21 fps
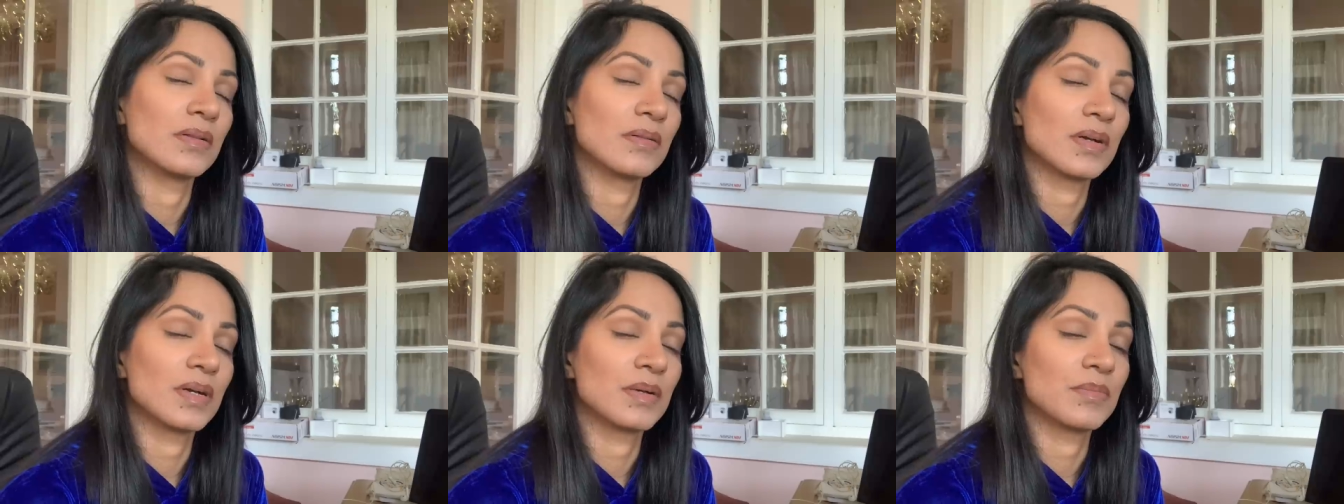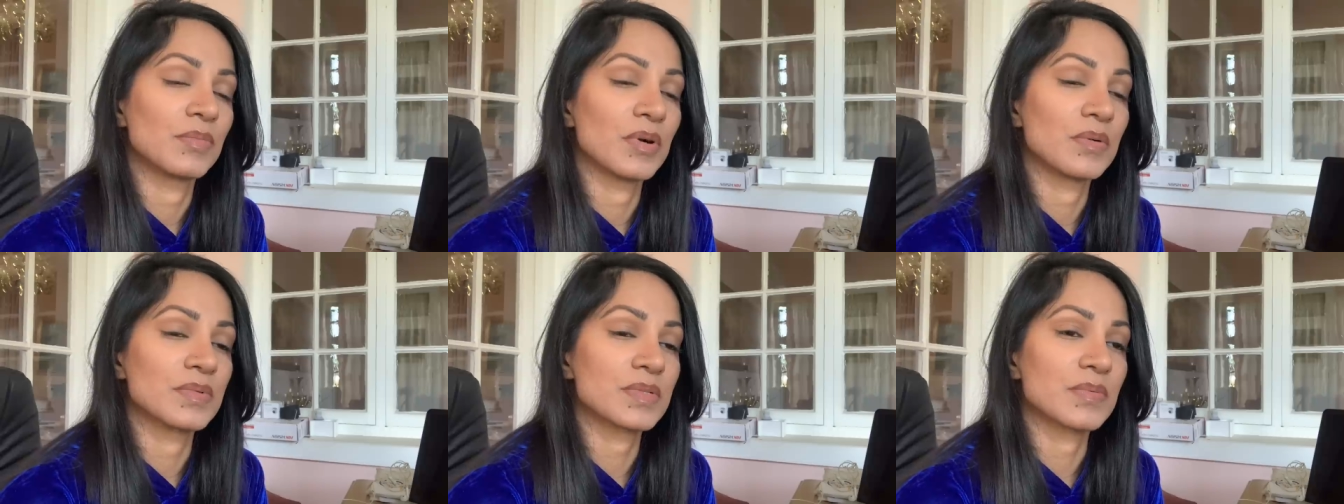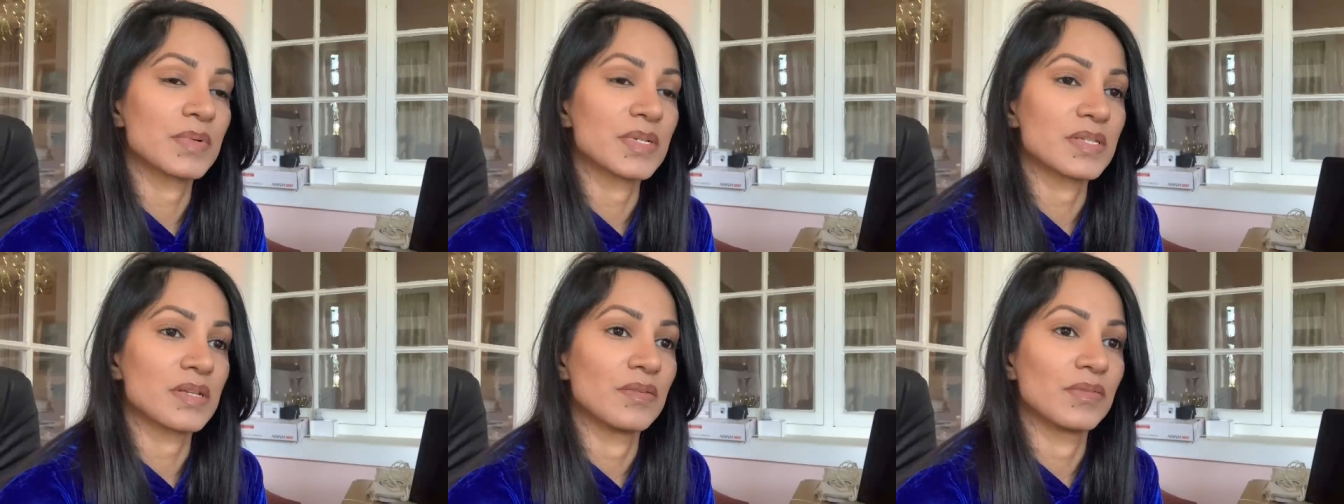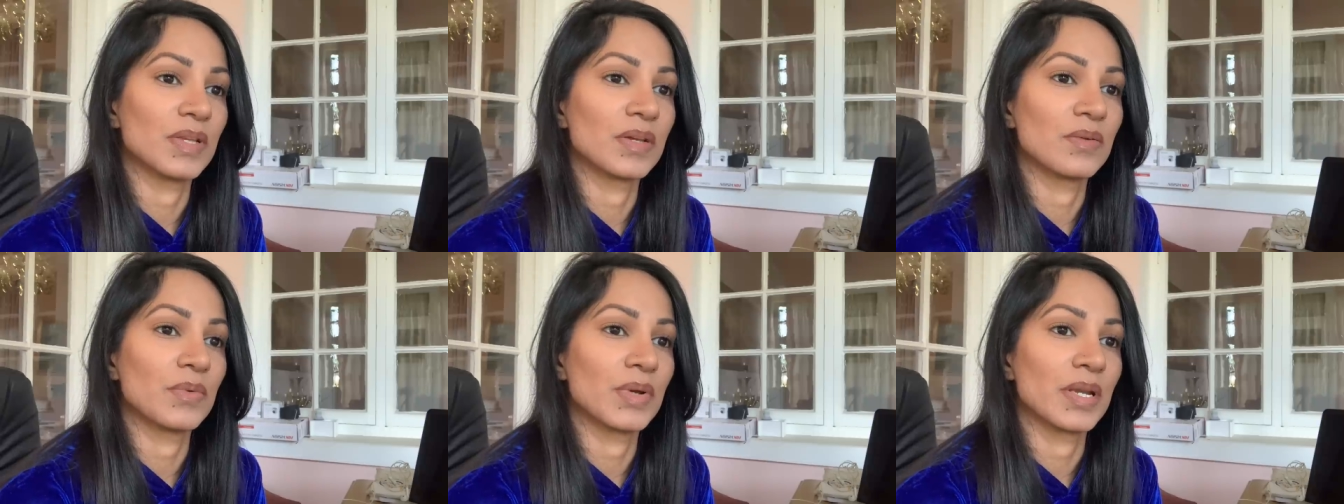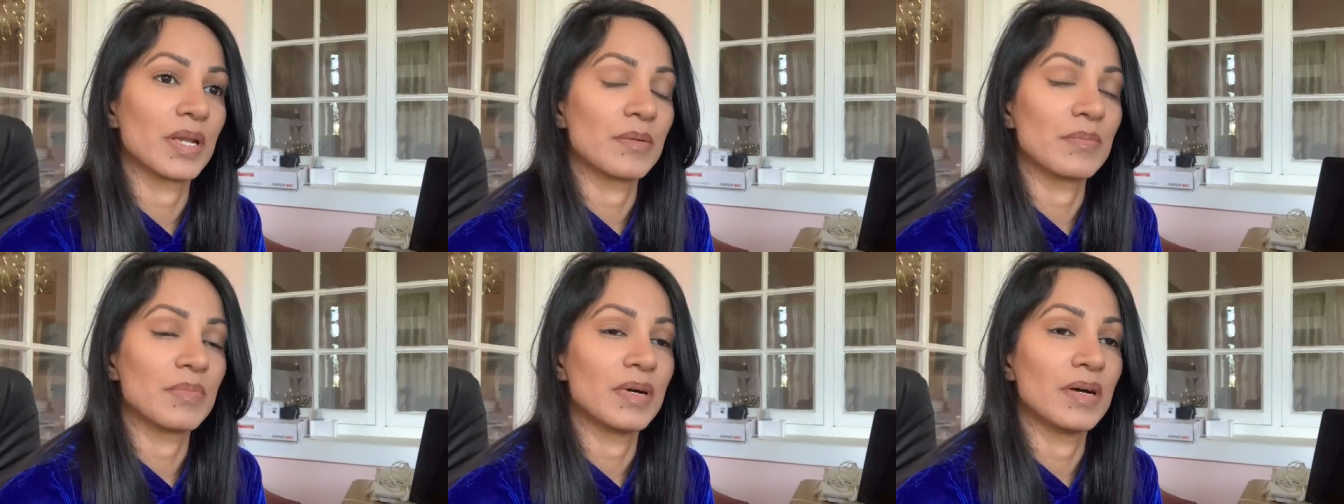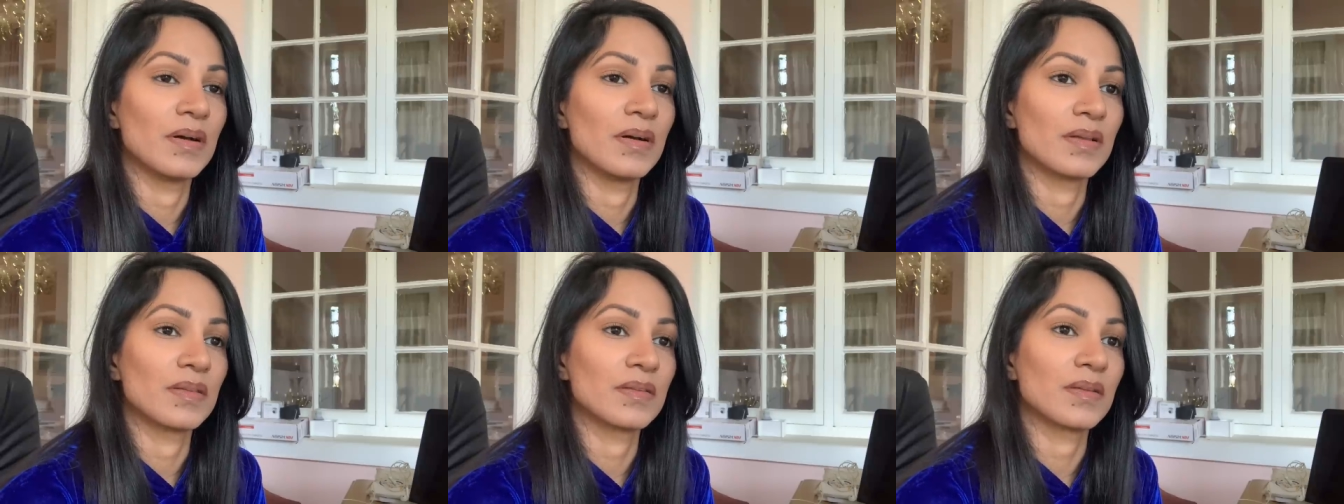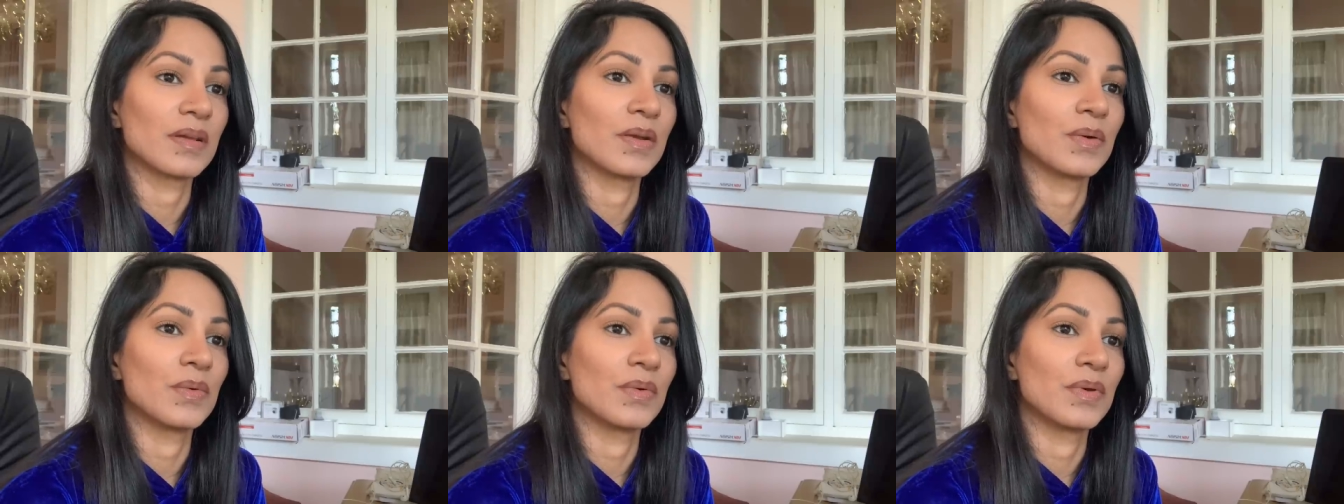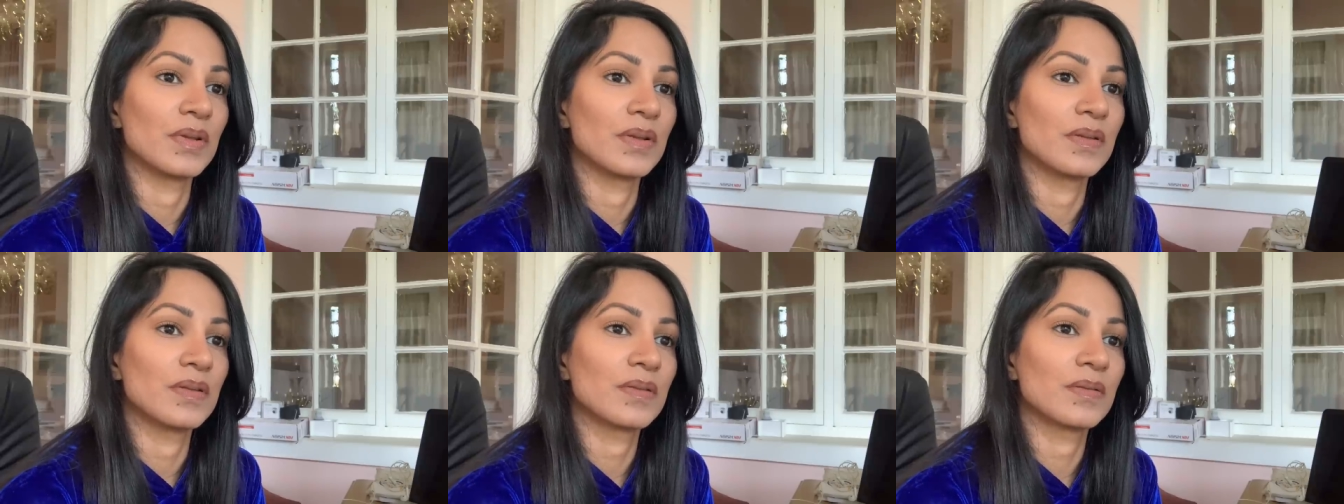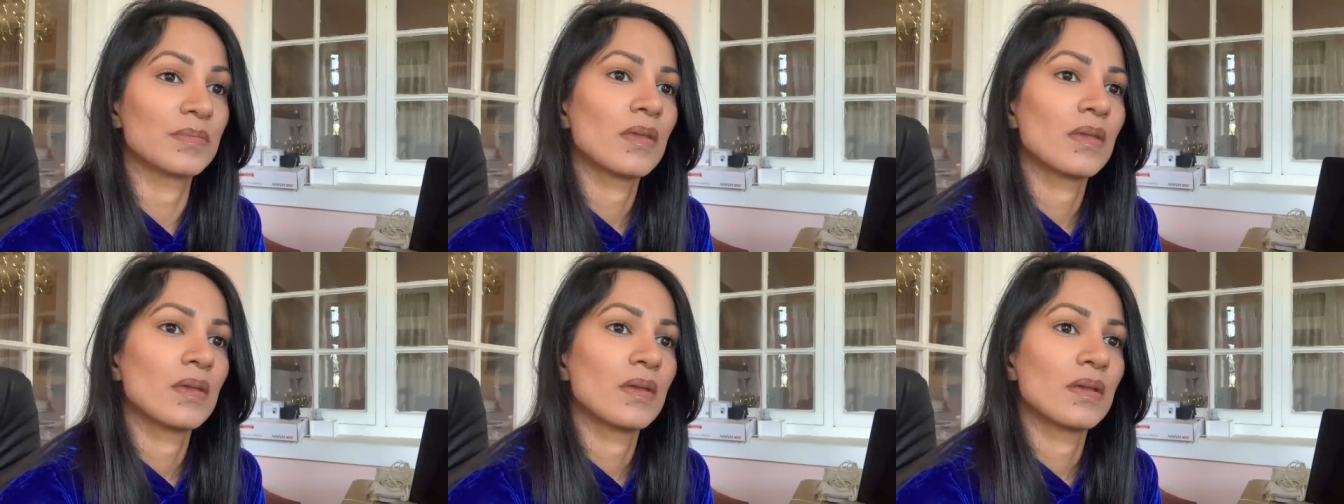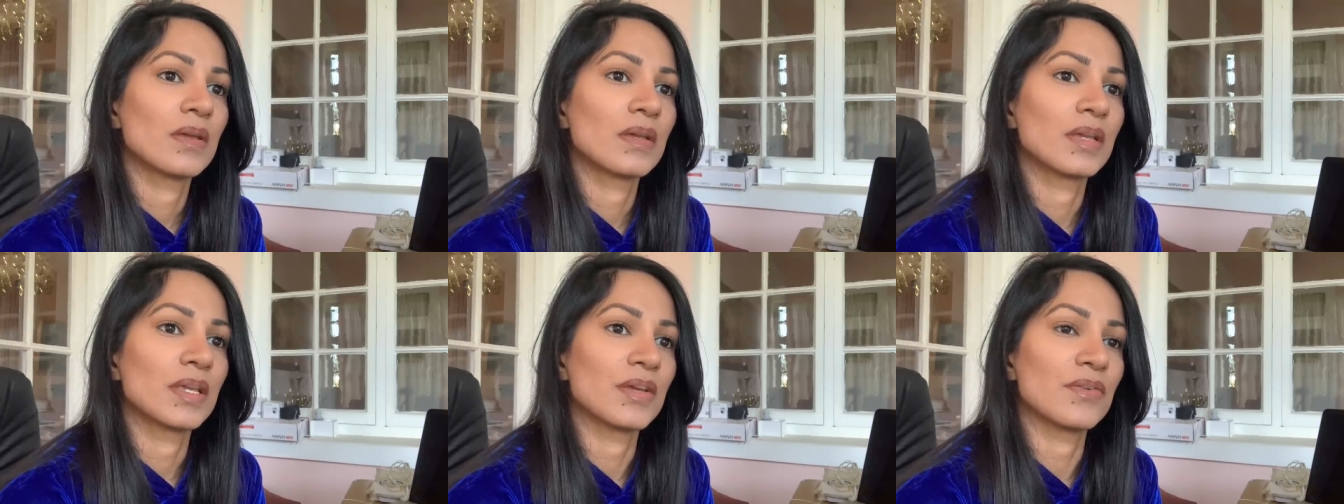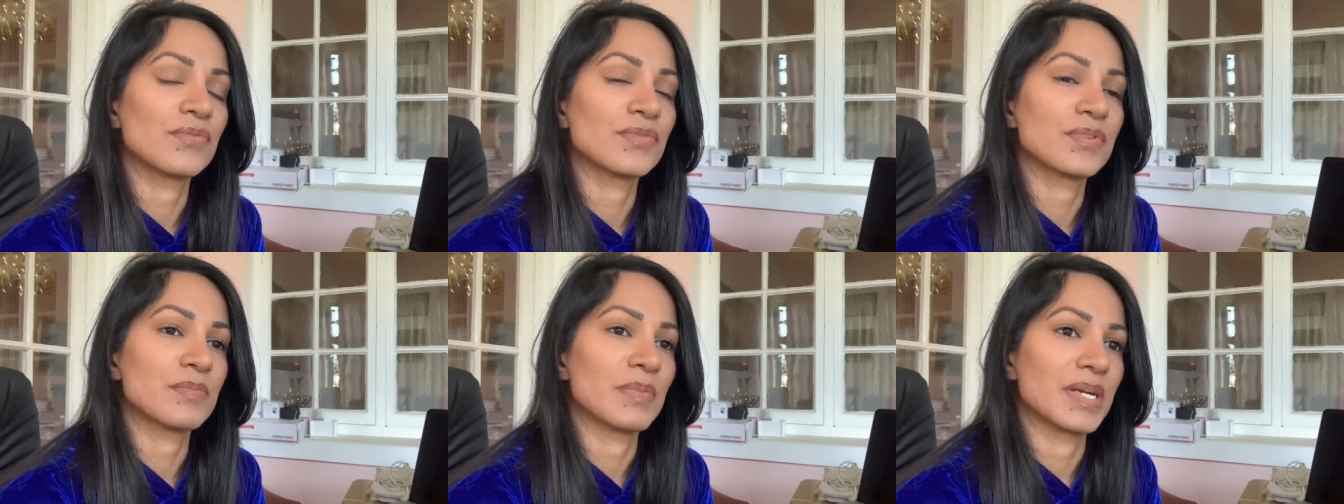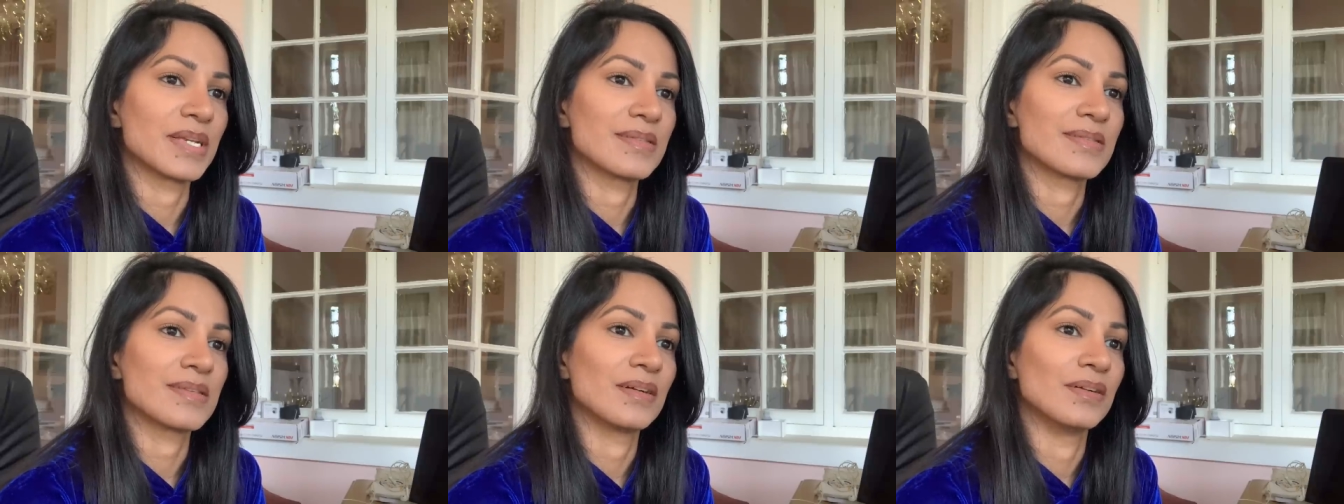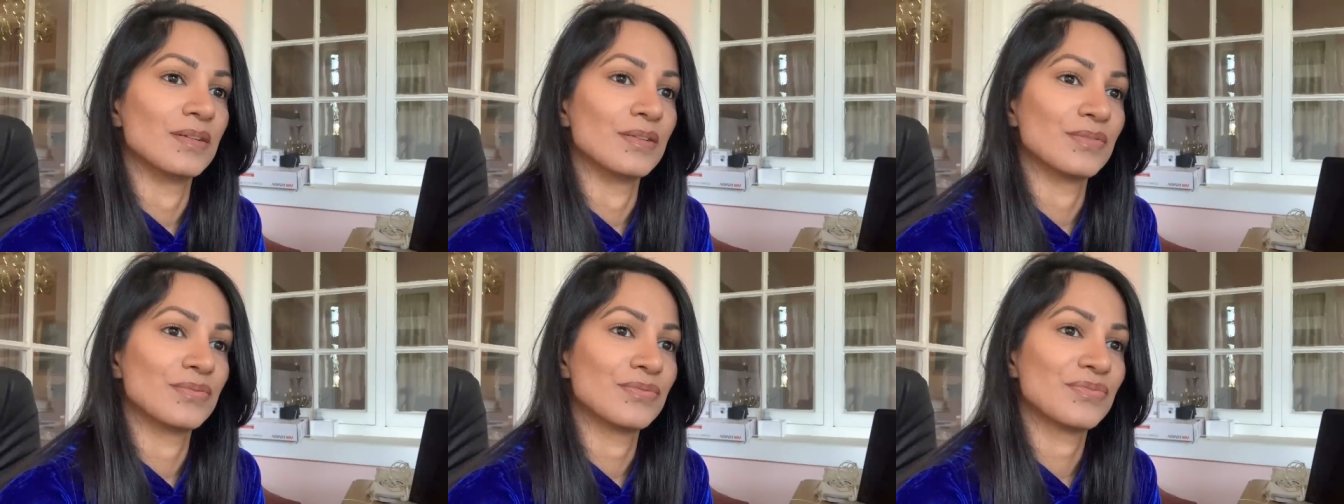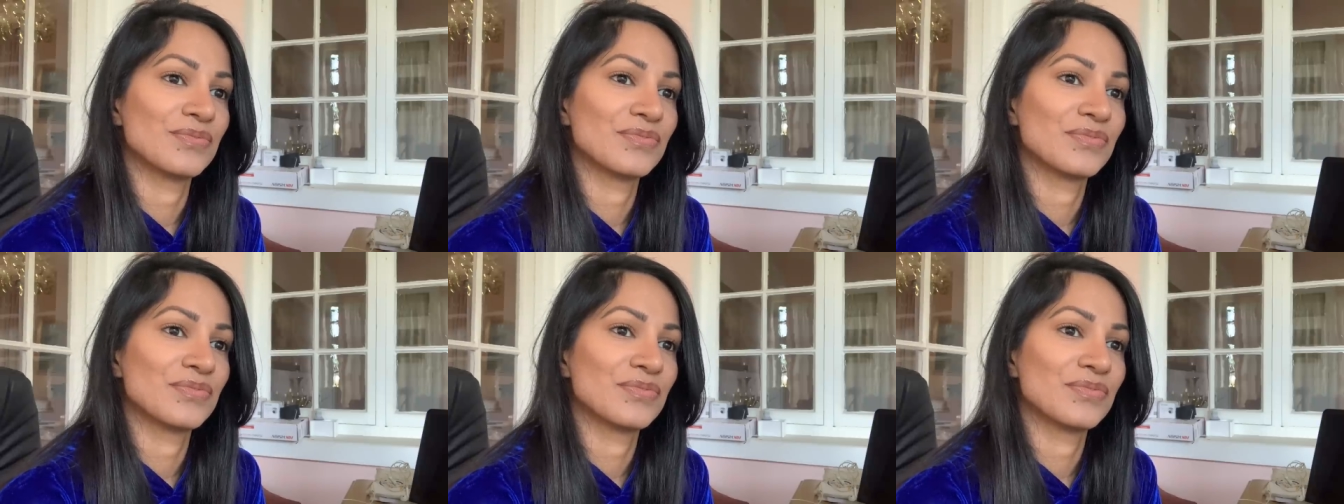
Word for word: I promised myself that when I passed, I would gift myself